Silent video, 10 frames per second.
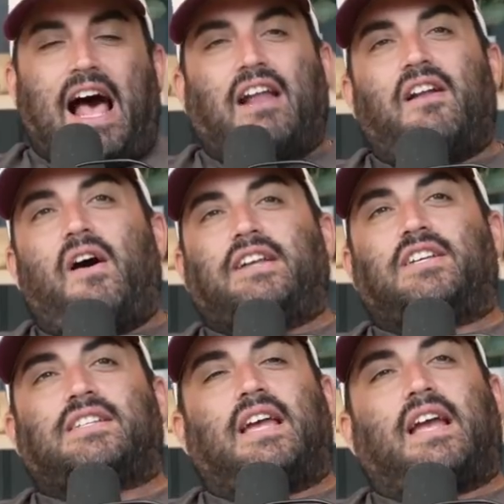I don't know. I
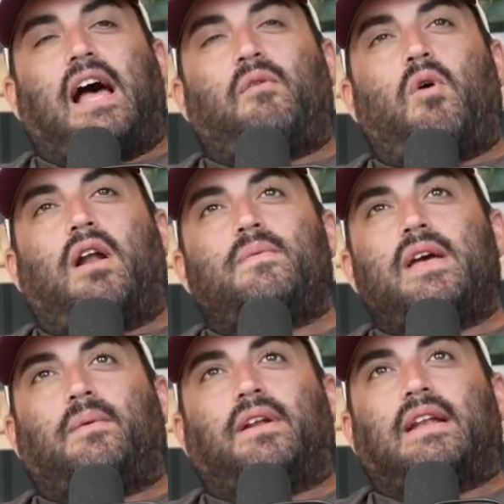just I want to be
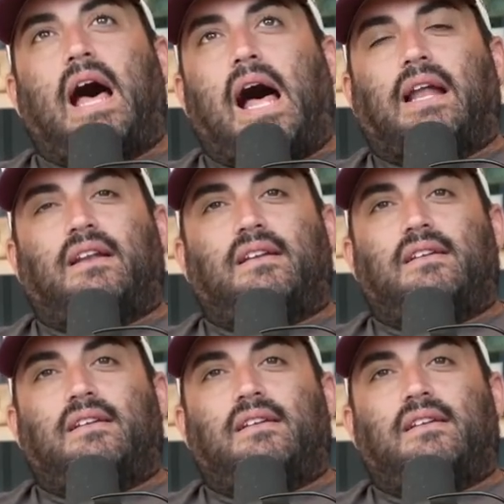able to not